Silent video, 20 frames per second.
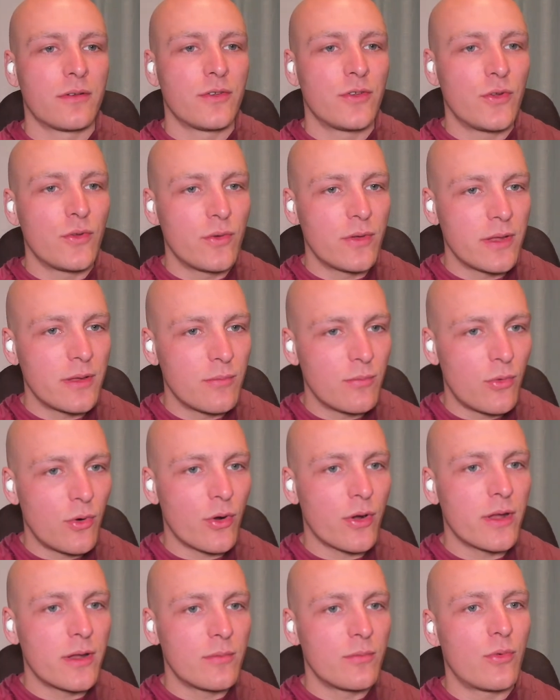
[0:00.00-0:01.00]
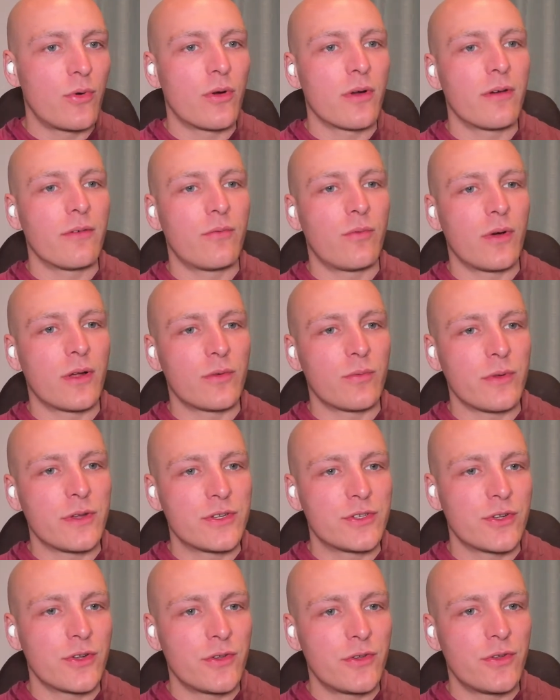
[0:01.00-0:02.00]
doing more and more of what we
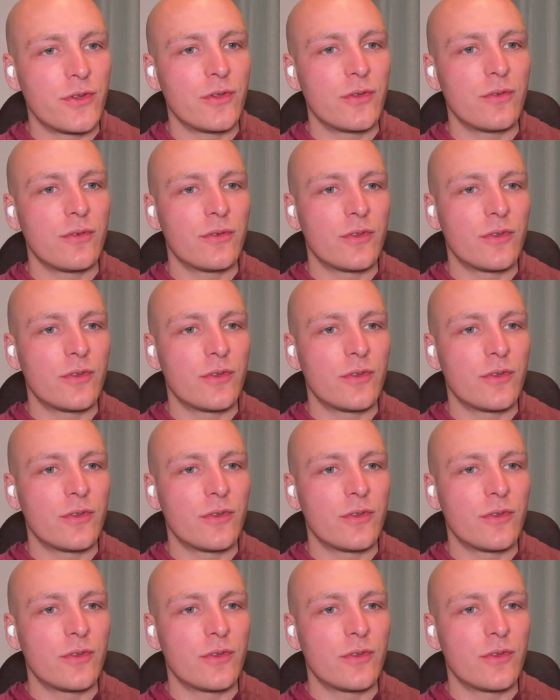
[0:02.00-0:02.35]
should do,